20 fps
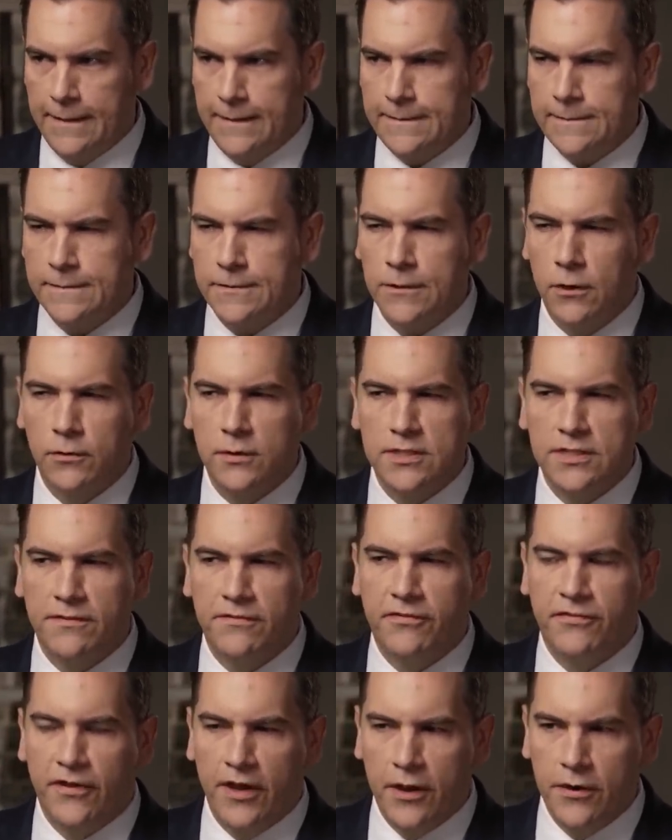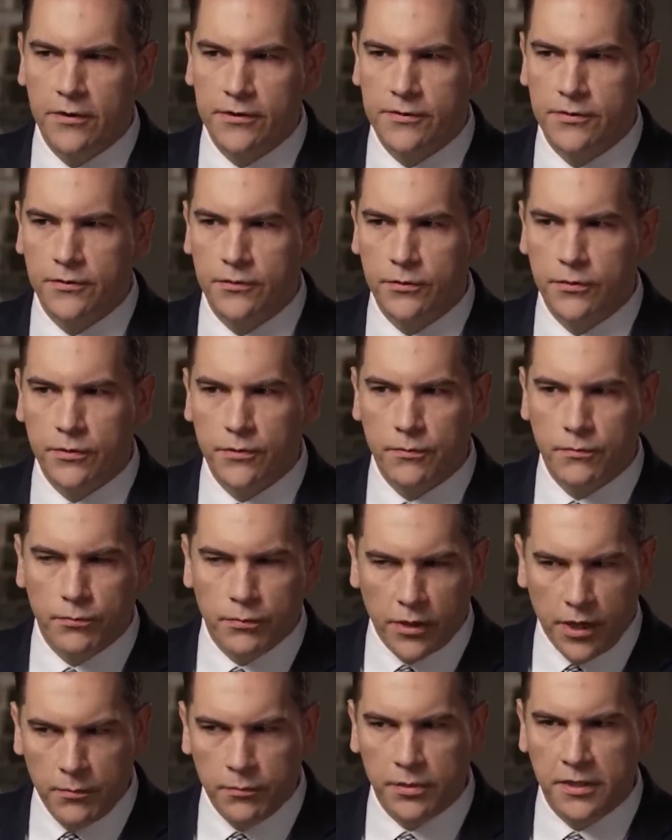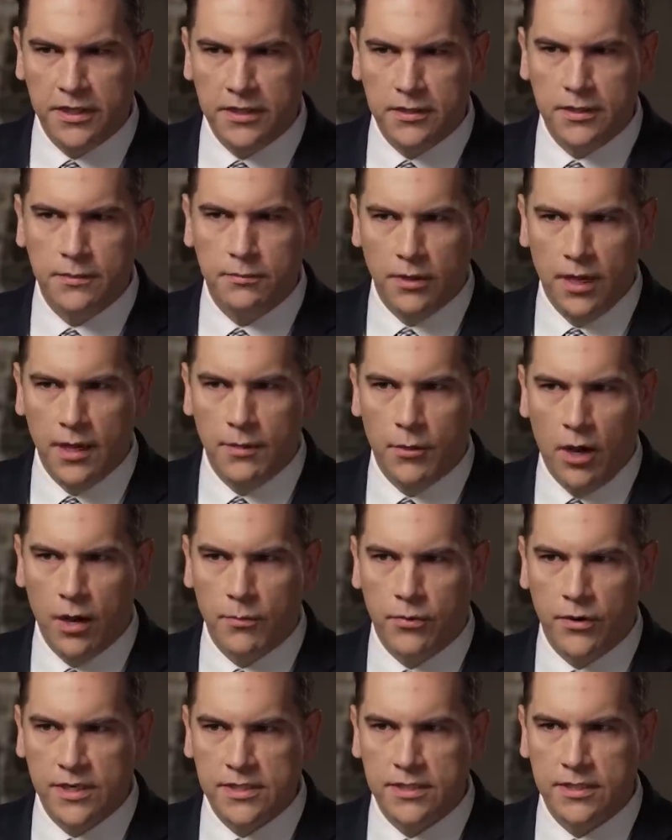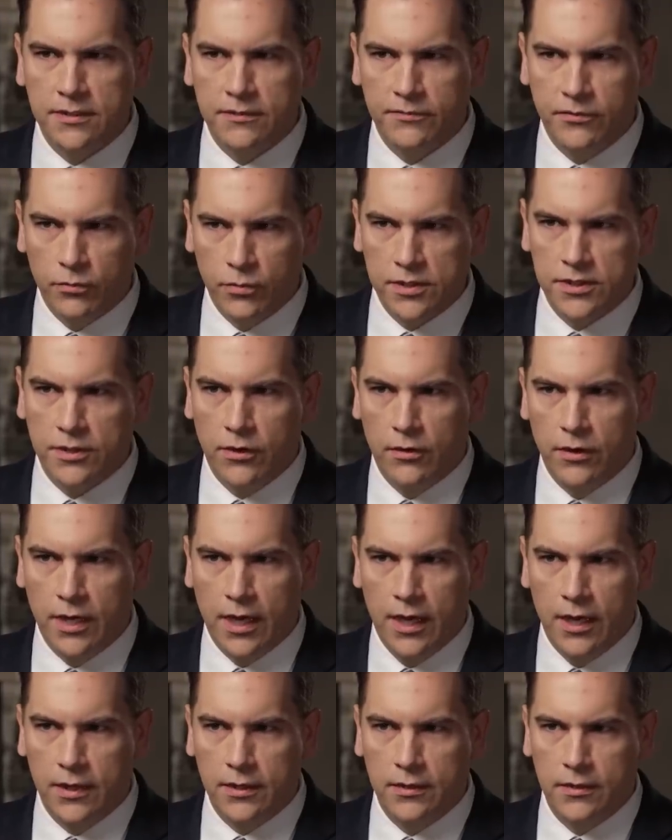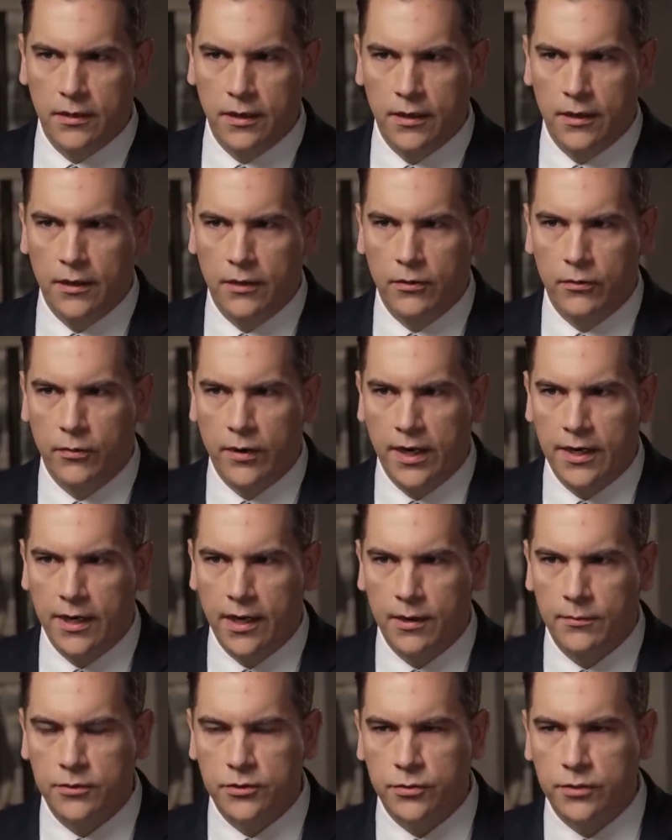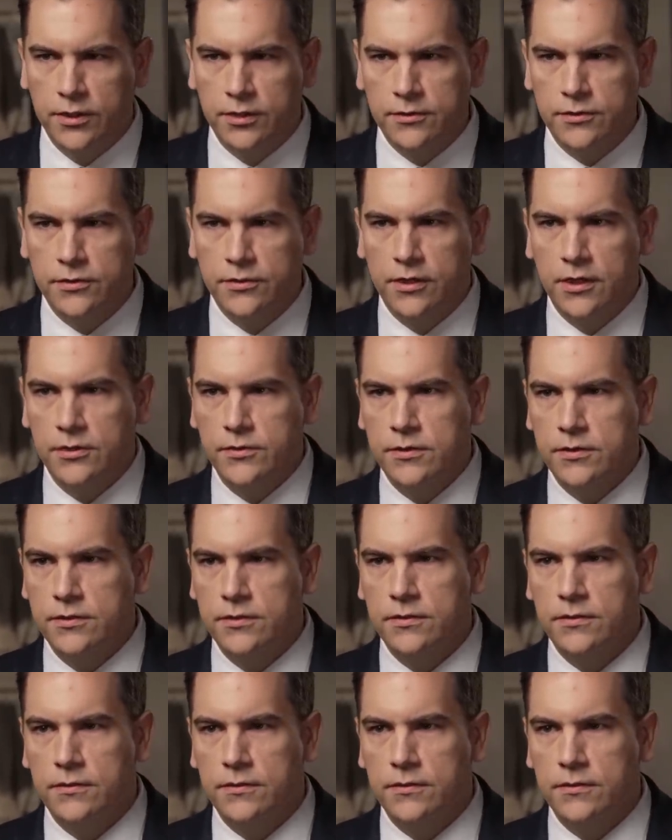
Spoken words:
So is it fair to completely blame our president for what's going on right now between those two countries?